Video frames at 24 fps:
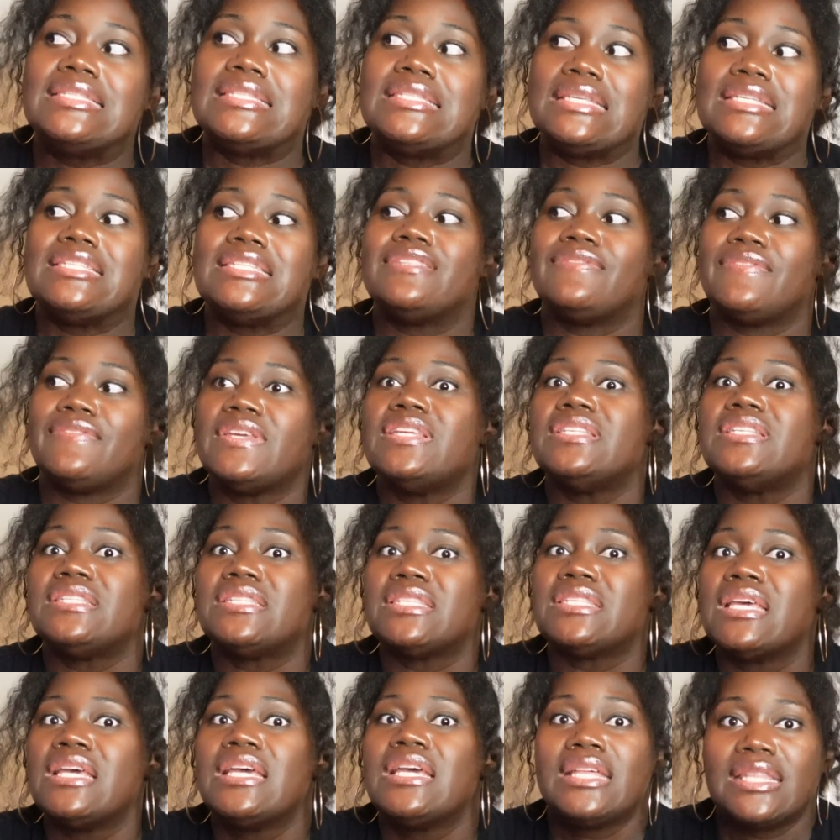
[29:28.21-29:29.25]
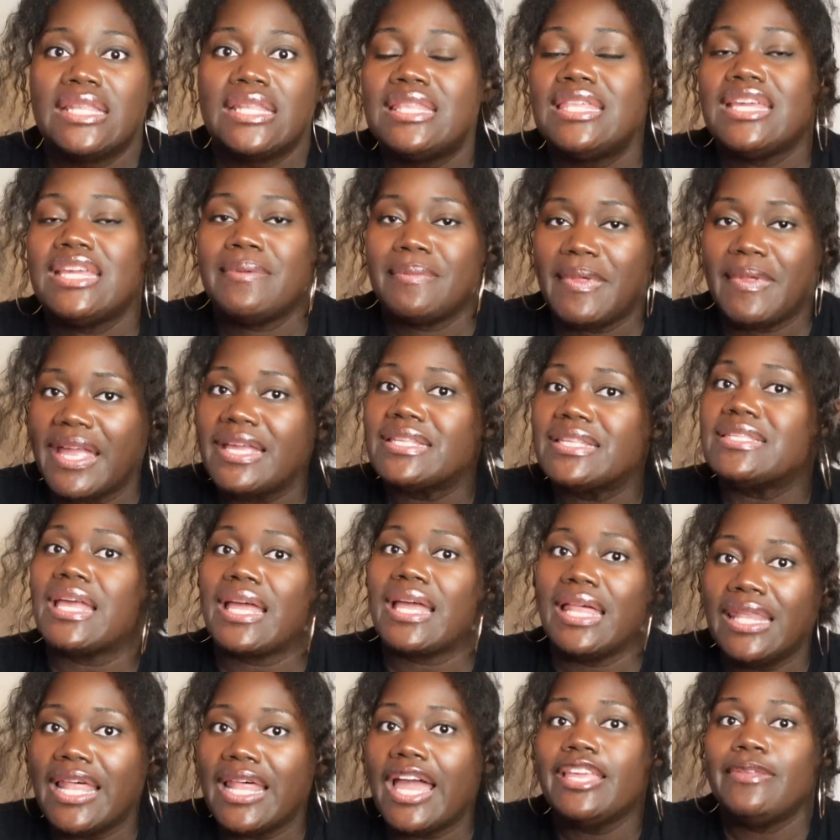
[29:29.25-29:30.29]
This fits the theme. Like it's like
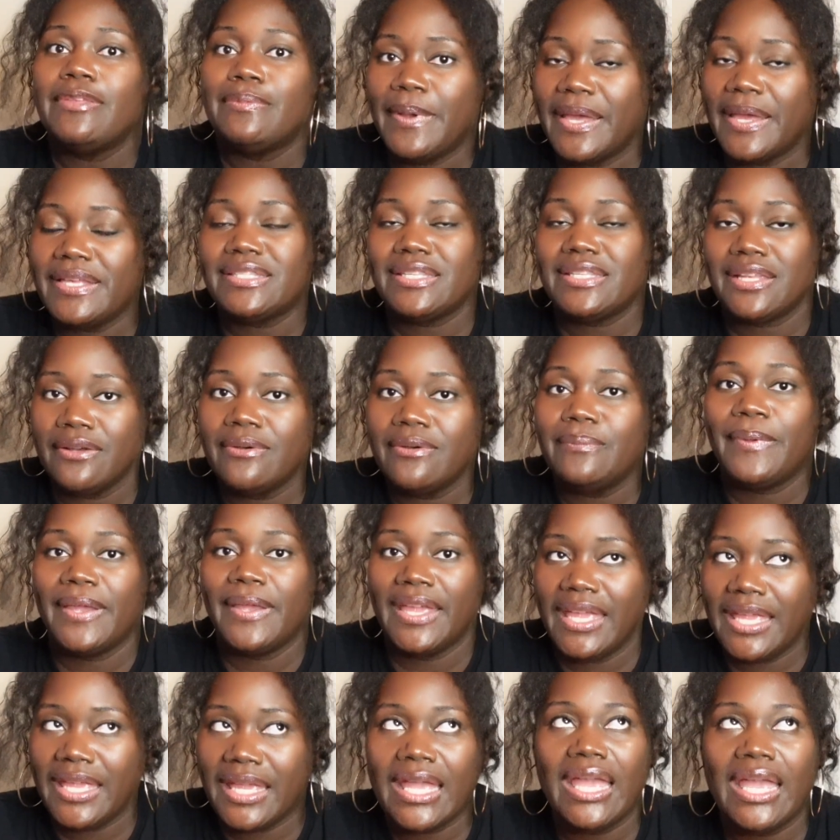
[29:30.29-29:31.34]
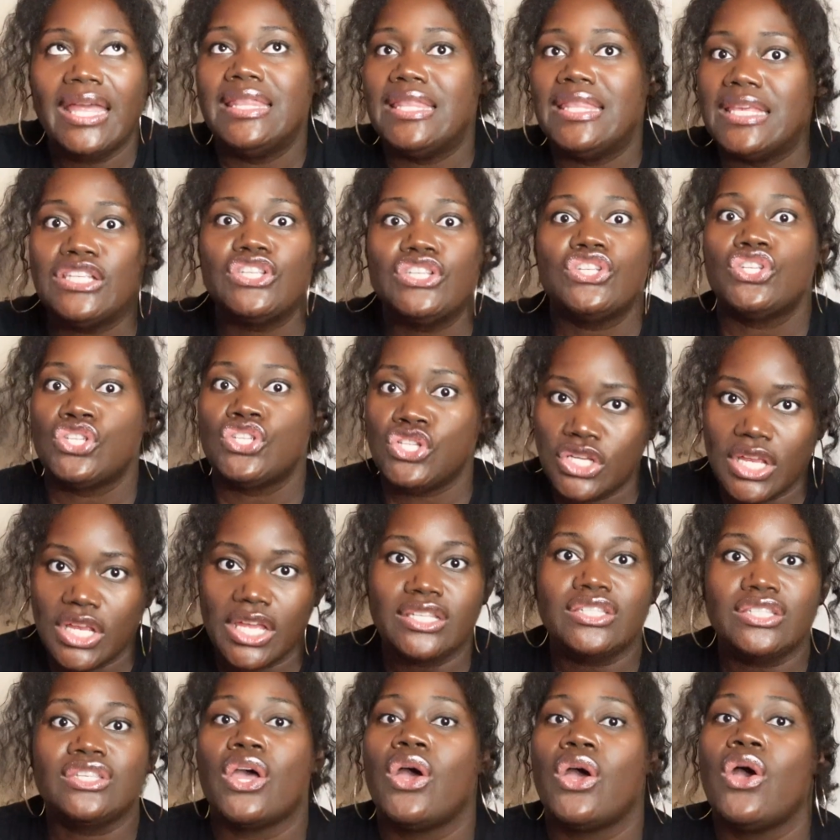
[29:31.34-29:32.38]
a light pastel pink and this
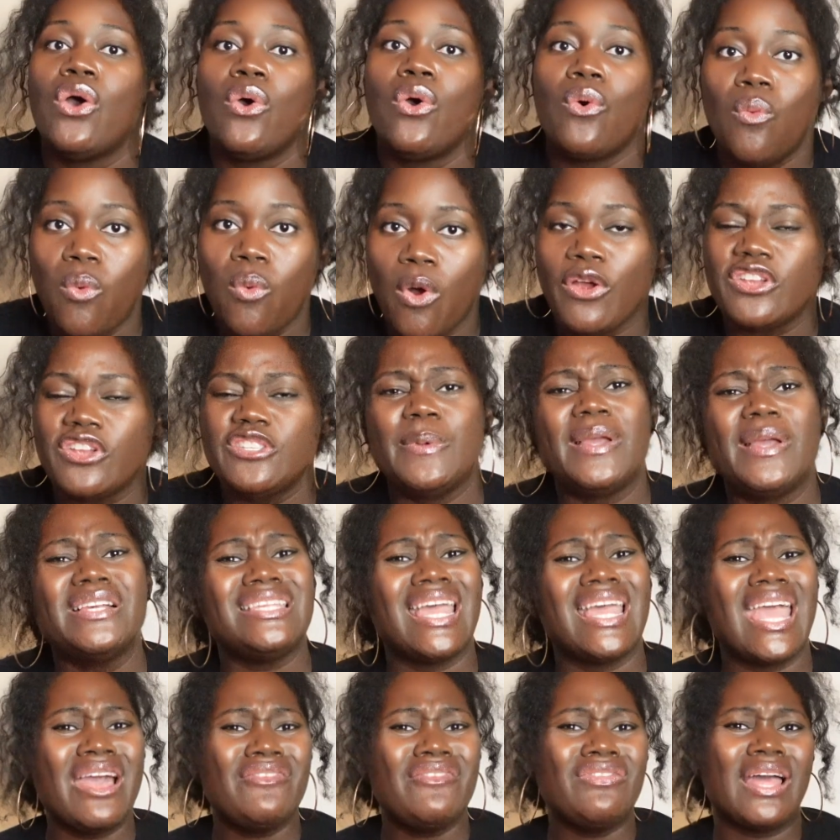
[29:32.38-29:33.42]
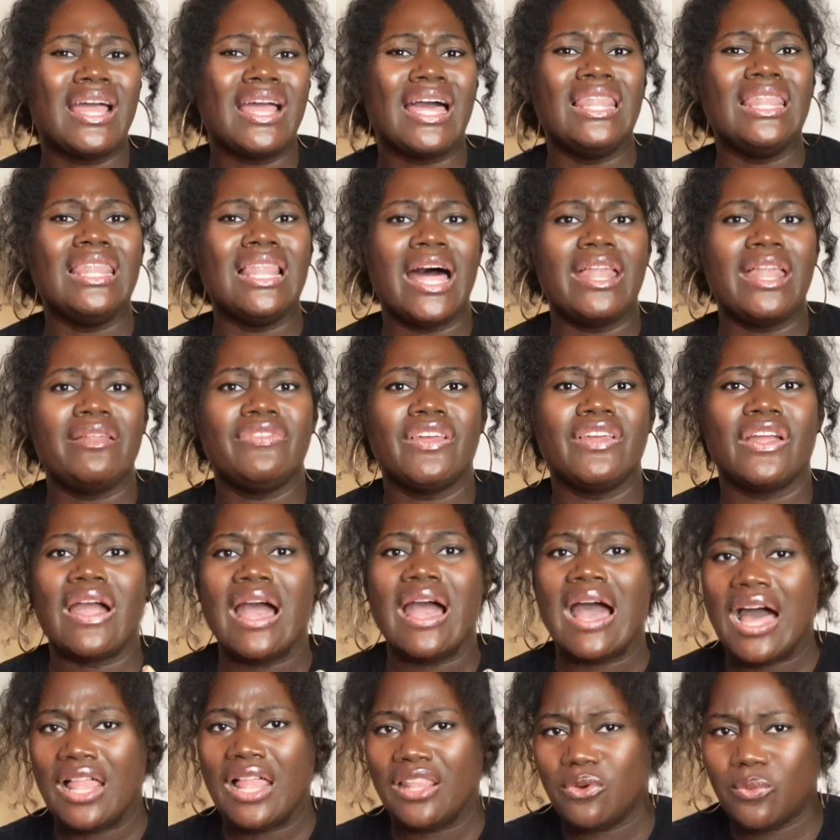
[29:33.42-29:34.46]
just works because they have like a lot of their
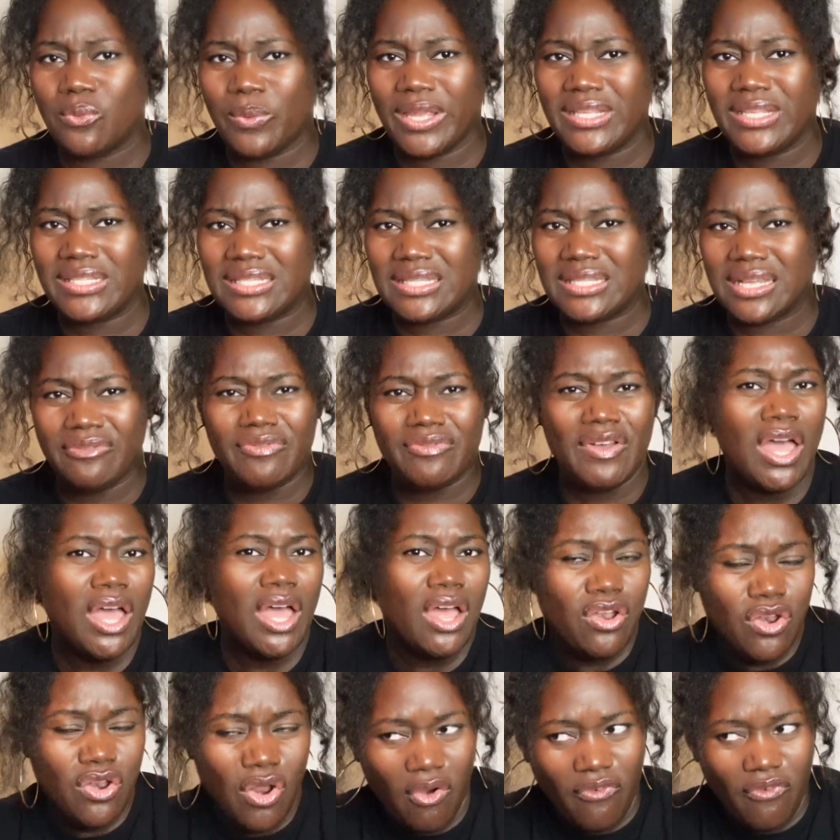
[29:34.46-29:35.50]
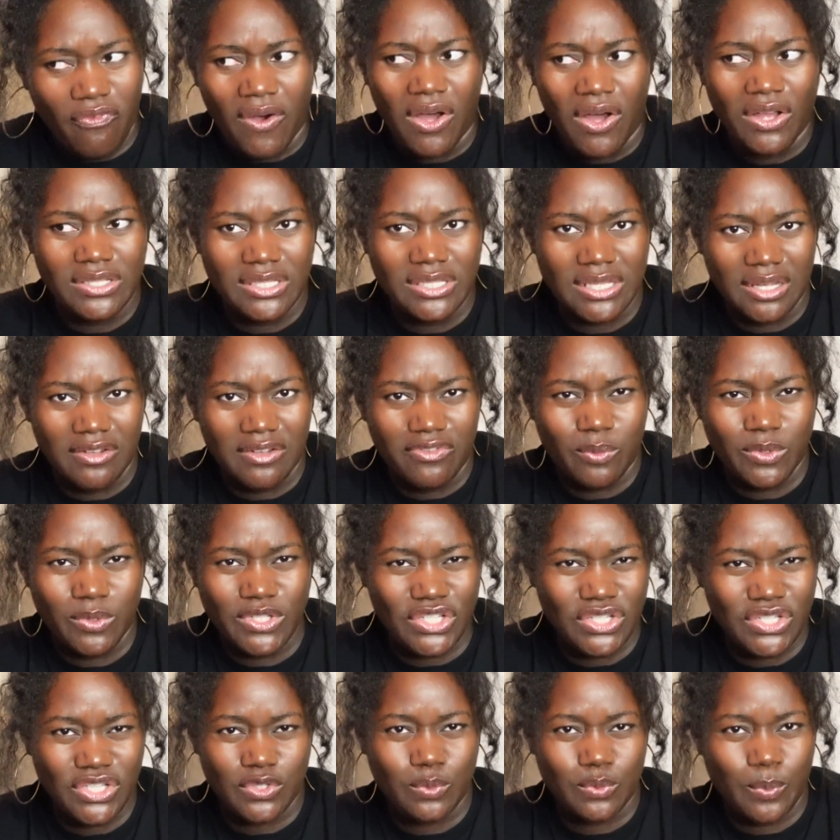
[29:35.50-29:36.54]
Halloween stuff, no fall stuff, which
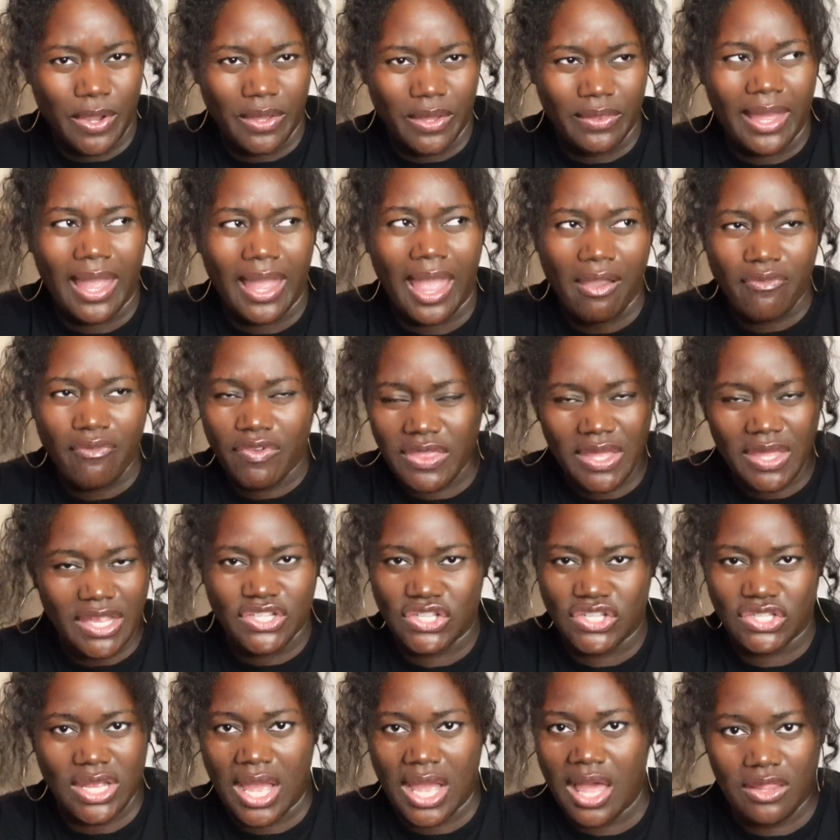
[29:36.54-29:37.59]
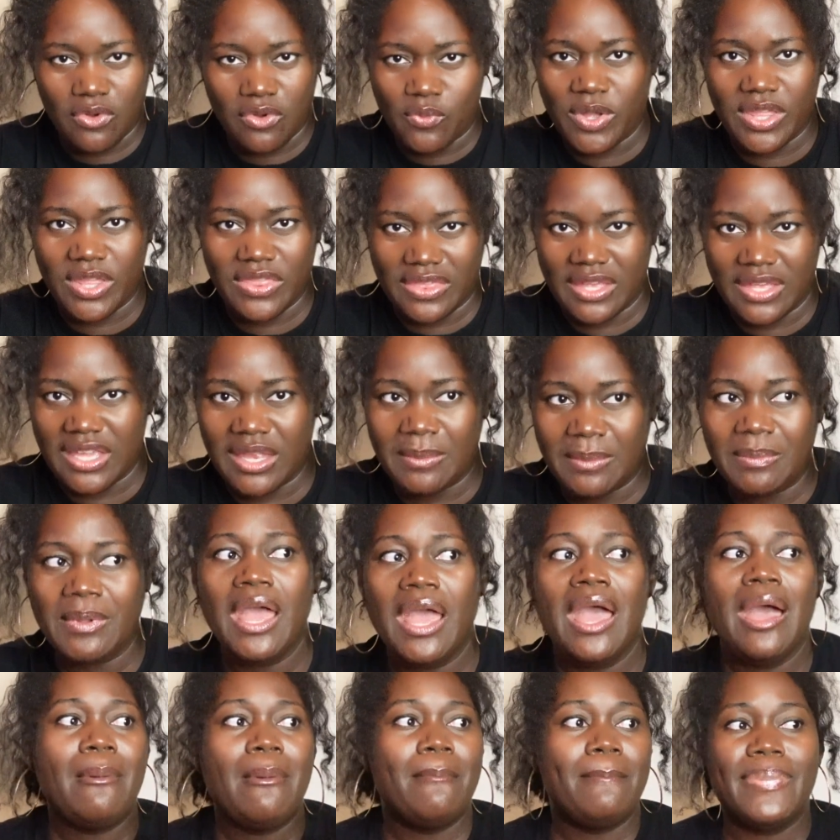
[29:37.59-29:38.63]
is just weird. Like everything is just Halloween themed,
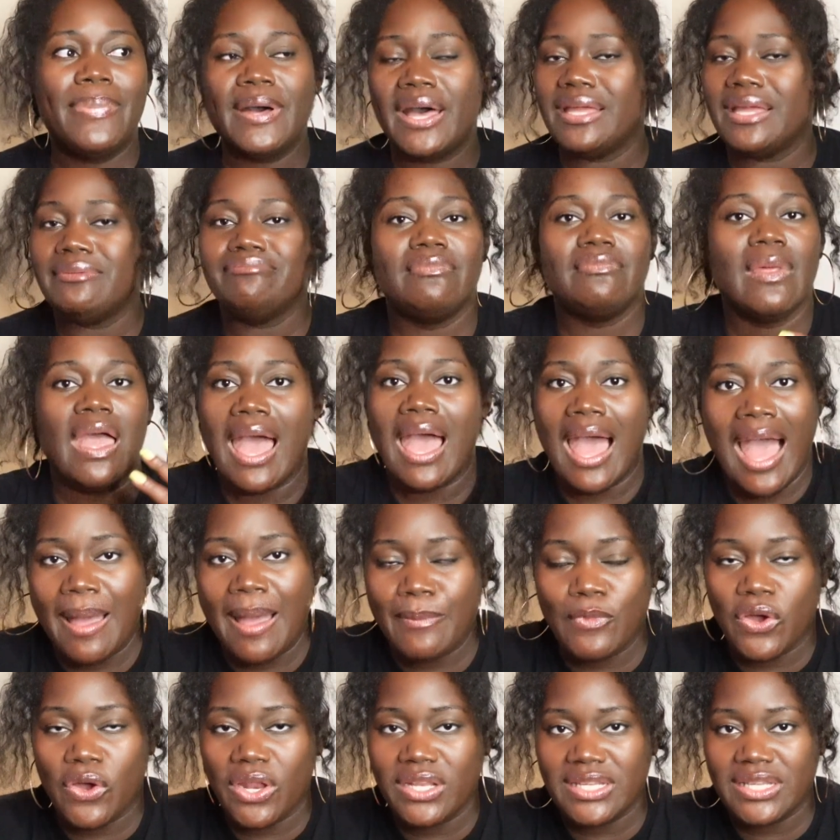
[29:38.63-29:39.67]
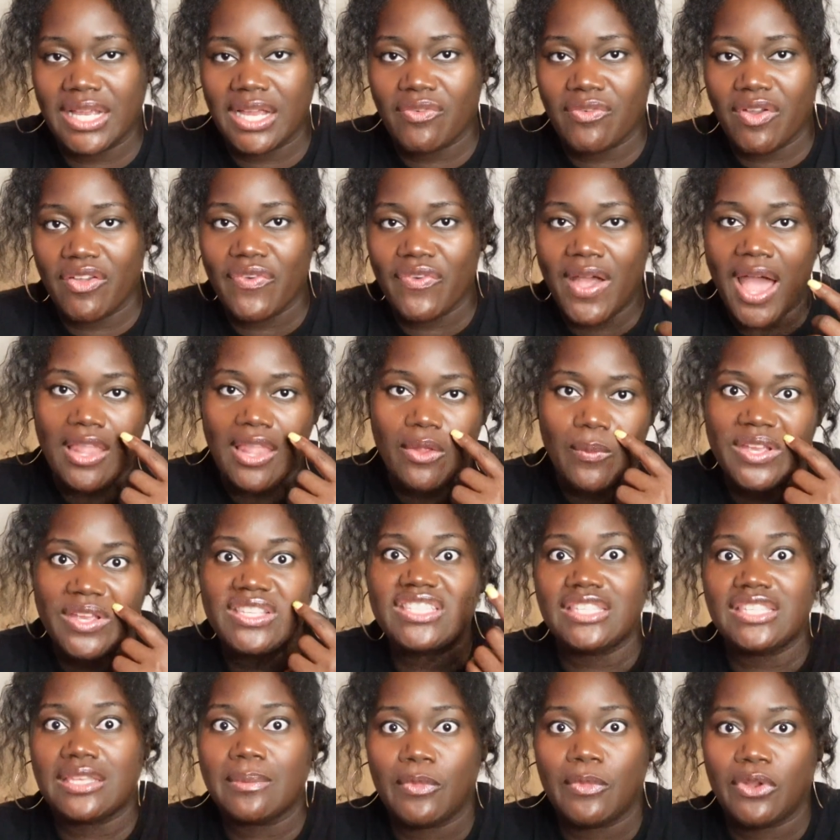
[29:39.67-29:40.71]
but I'm going to decorate for Halloween
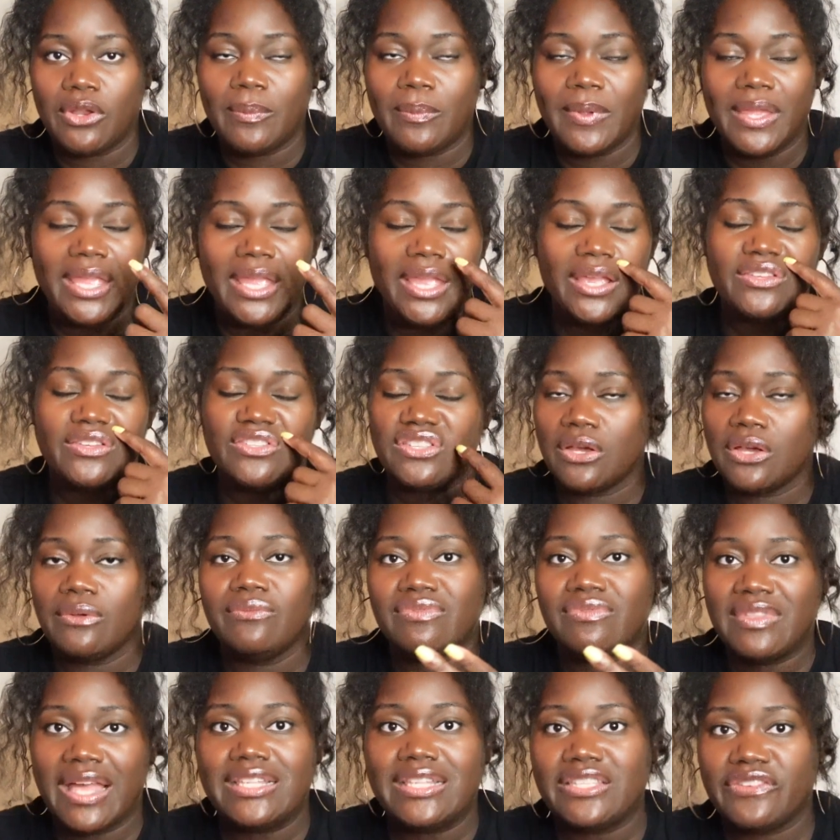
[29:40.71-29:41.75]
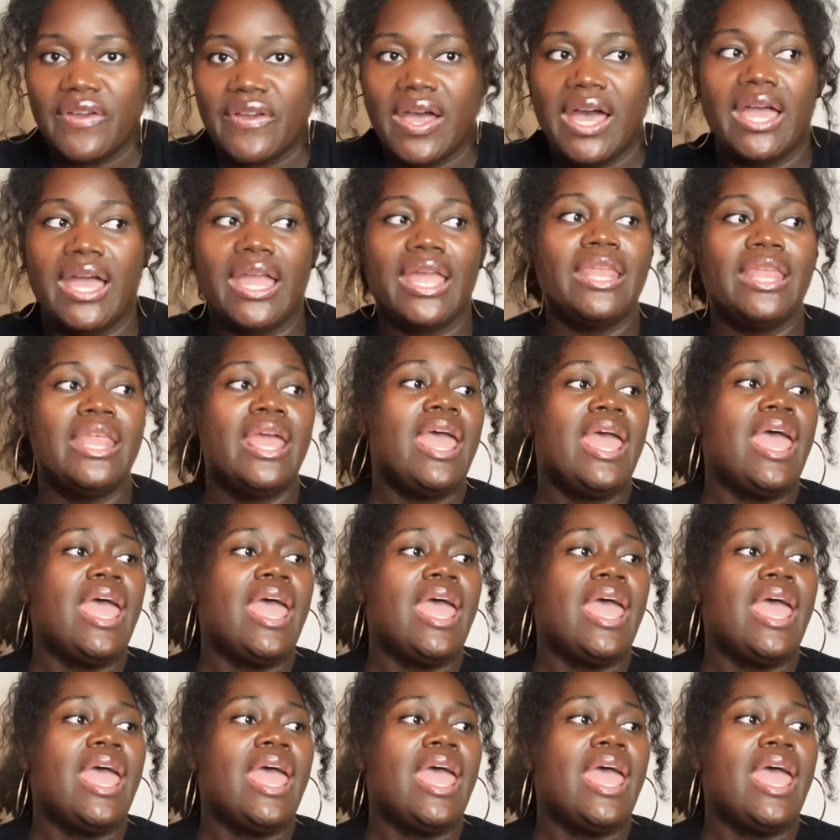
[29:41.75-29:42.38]
since I'm going to be here, so that's fine.